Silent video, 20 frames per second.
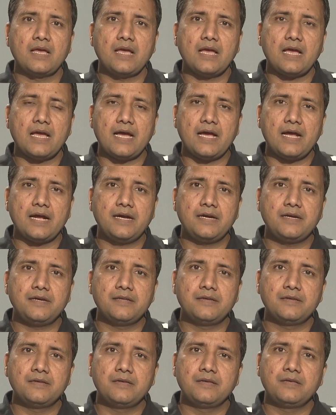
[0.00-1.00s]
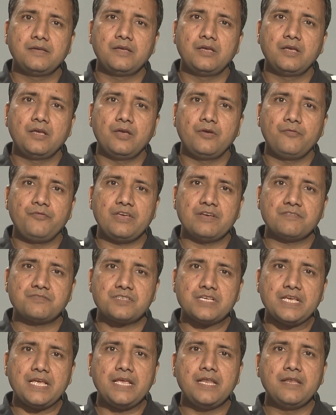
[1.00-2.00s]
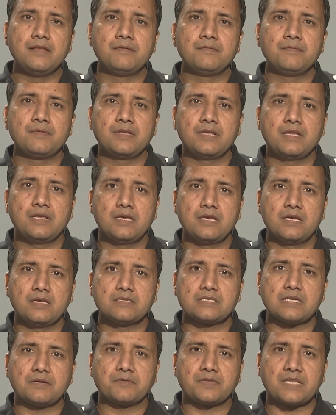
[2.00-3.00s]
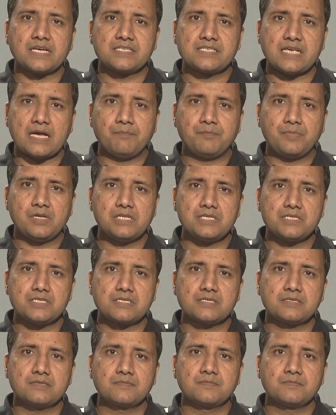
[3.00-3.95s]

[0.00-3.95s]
and we have seen some of the examples